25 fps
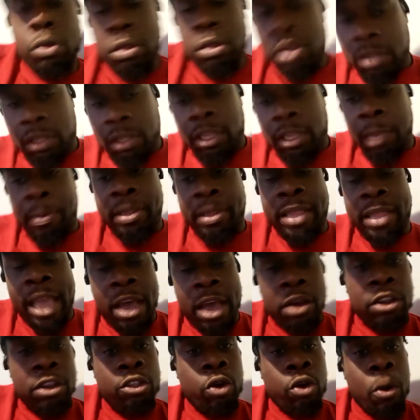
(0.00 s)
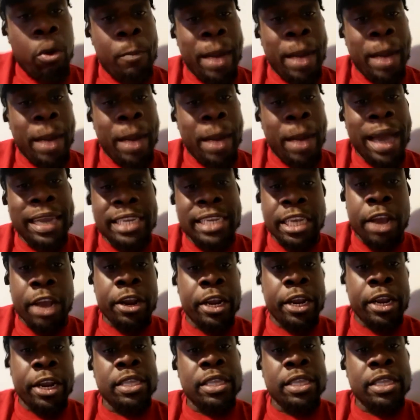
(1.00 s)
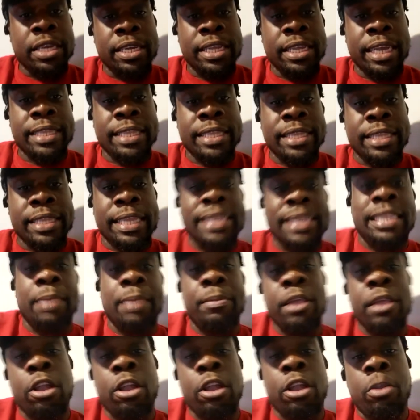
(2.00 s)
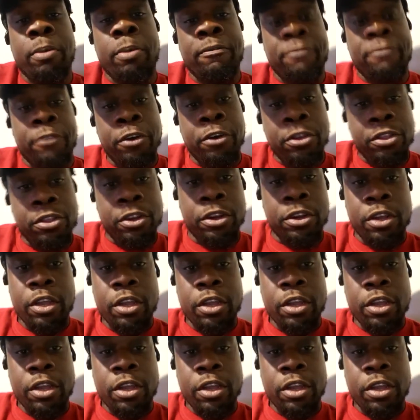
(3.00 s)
dipping down and throw a body shot or anything like that, they dipping down a little bit further.